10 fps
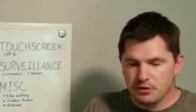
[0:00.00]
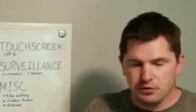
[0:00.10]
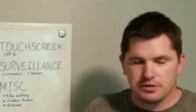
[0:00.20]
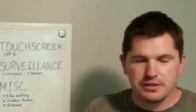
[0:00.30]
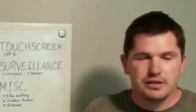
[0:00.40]

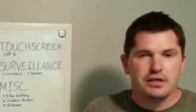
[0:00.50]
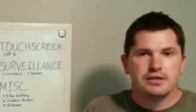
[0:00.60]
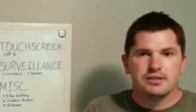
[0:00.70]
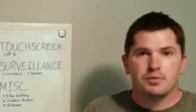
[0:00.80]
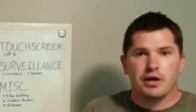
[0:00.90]
using,
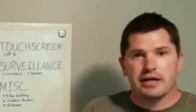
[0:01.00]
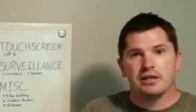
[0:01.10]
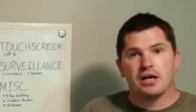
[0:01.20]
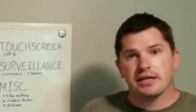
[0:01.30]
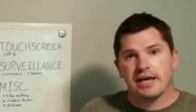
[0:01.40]
supplying a
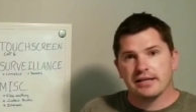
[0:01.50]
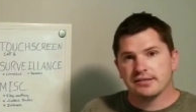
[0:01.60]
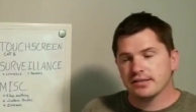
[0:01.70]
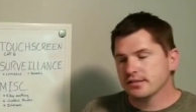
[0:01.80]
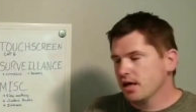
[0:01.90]
lot of
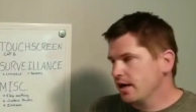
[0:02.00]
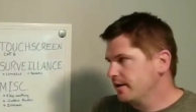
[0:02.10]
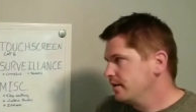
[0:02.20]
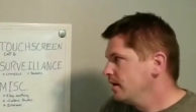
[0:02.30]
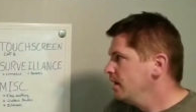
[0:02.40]
Cat6
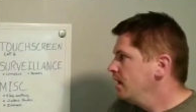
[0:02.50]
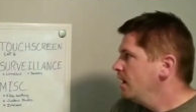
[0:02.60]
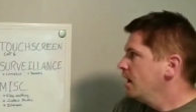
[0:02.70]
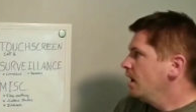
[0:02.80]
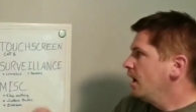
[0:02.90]
line.
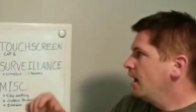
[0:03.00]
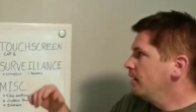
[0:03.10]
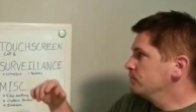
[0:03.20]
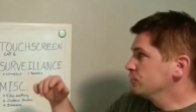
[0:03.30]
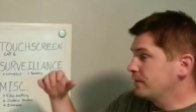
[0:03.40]

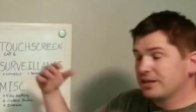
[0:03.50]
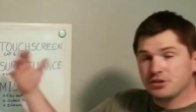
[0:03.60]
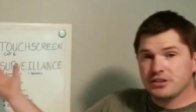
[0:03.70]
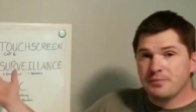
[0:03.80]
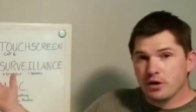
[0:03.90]
Um, so that's
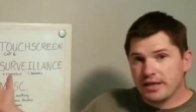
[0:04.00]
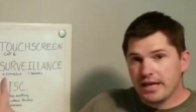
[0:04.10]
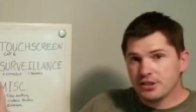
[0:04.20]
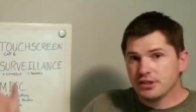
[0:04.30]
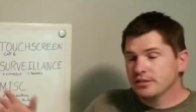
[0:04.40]
your
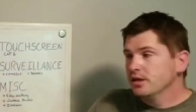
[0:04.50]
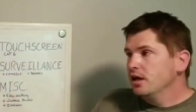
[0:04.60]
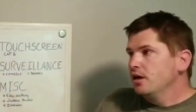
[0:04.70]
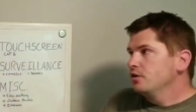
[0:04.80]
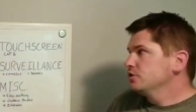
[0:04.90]
demarcation.
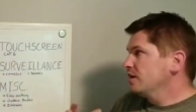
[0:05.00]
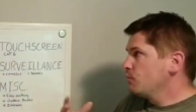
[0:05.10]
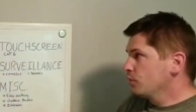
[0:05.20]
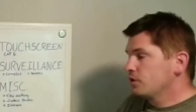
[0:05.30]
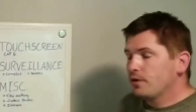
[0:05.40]
There's a lot
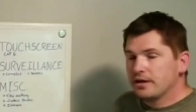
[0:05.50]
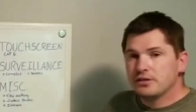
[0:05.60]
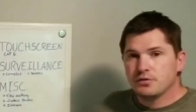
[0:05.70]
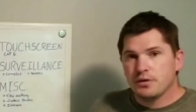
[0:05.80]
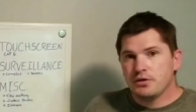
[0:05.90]
more to going
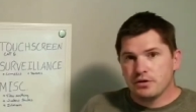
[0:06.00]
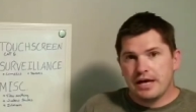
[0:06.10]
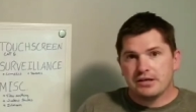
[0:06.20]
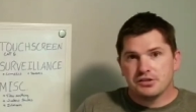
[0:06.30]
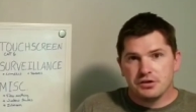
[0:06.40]
into it. You can
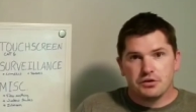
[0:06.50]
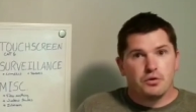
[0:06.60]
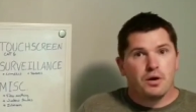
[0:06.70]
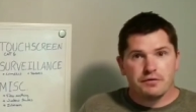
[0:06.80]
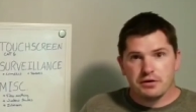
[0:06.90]
ask your,
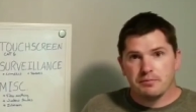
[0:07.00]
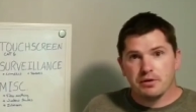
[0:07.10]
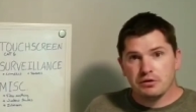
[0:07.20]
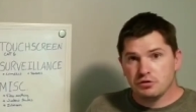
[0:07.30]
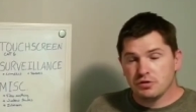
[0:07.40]
whoever
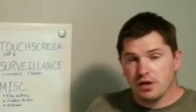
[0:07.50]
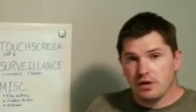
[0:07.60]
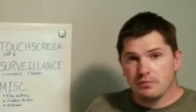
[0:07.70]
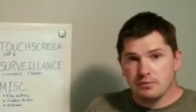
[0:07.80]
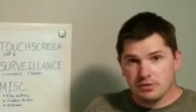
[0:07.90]
who's
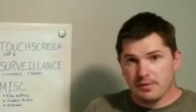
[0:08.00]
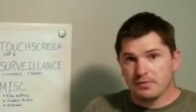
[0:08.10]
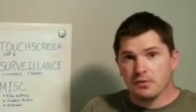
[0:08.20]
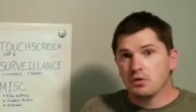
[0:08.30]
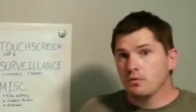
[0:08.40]
uh,
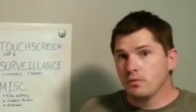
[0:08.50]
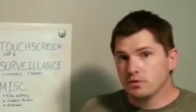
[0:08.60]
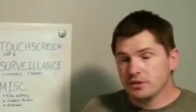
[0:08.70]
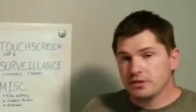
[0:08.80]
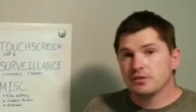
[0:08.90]
responsible for low
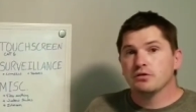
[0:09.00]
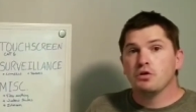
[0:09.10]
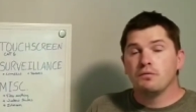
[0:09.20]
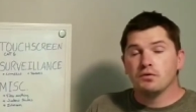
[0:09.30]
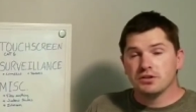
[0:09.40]
voltage,
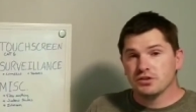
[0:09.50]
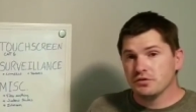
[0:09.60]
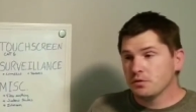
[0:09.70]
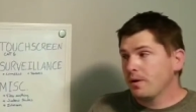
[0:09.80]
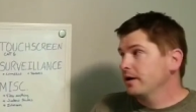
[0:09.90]
low voltage
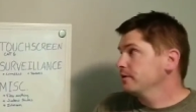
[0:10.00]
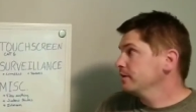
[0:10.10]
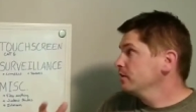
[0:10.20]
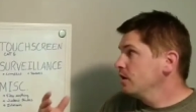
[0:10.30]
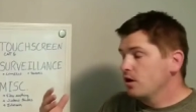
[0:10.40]
or your wiring